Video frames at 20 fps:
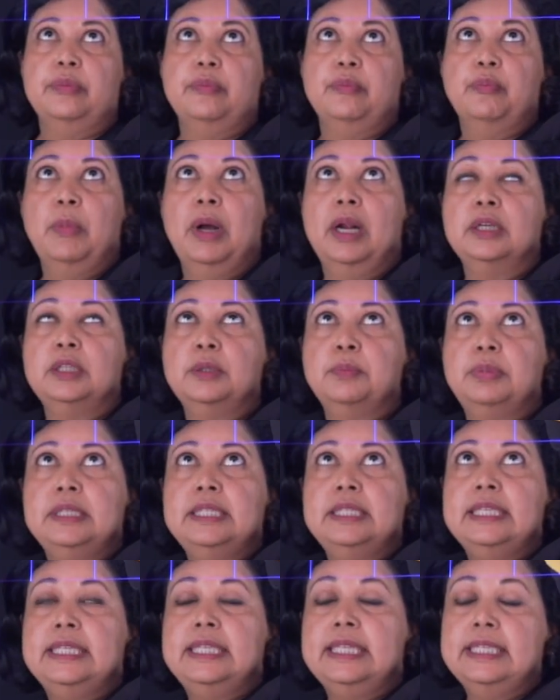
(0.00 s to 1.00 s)

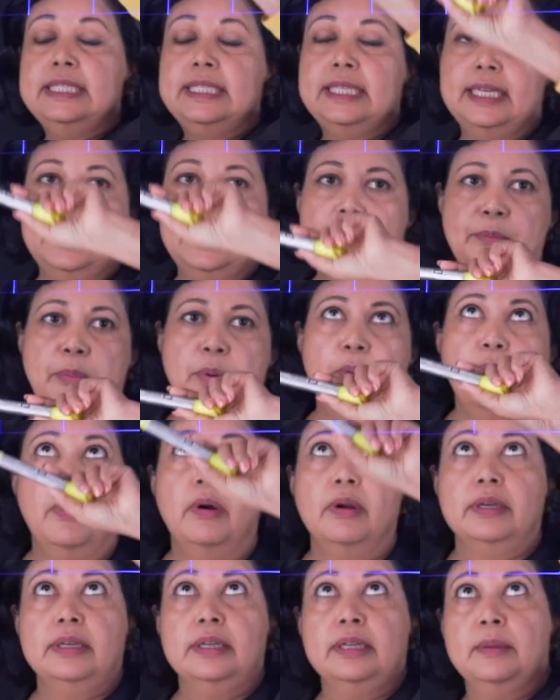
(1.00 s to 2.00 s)
multiplicities that are
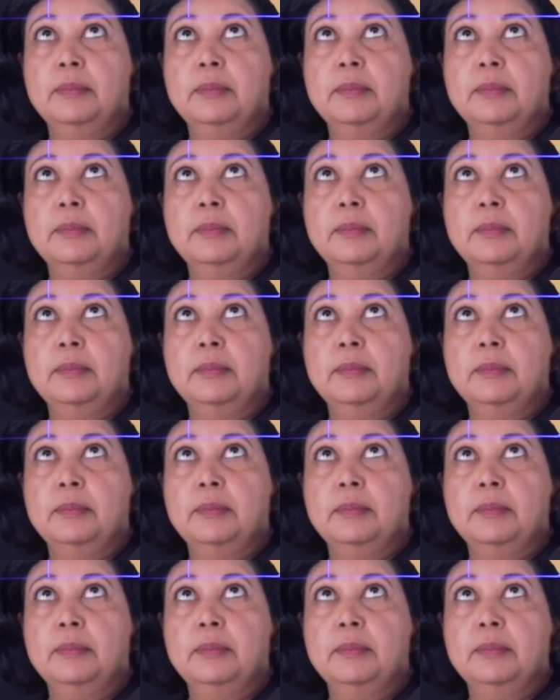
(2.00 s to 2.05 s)
important. The